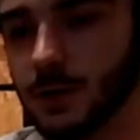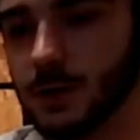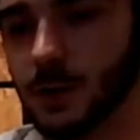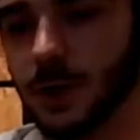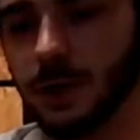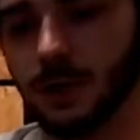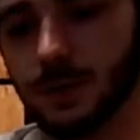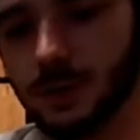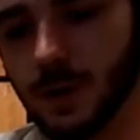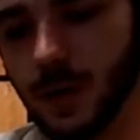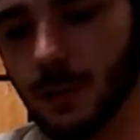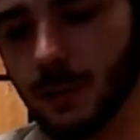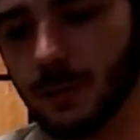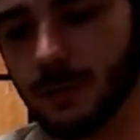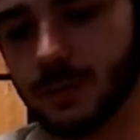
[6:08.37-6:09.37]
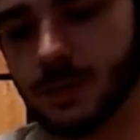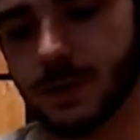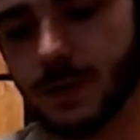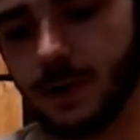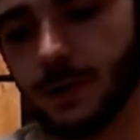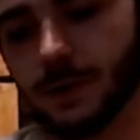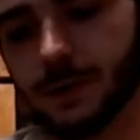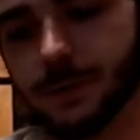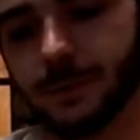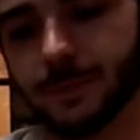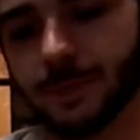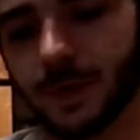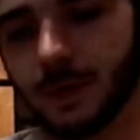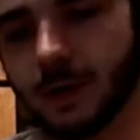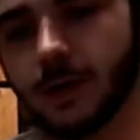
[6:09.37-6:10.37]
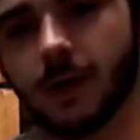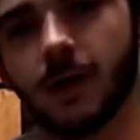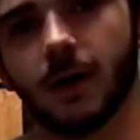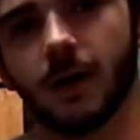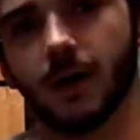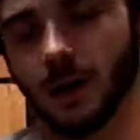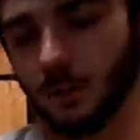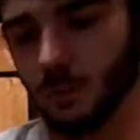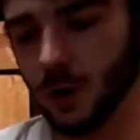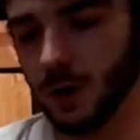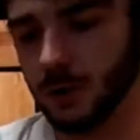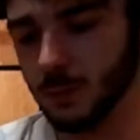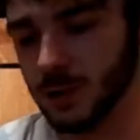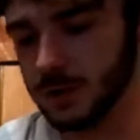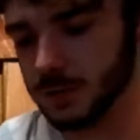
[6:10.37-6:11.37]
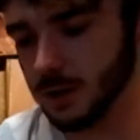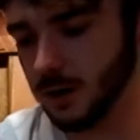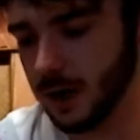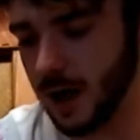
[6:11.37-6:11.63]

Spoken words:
our shredded newspaper, as we said earlier, and we're going to want to start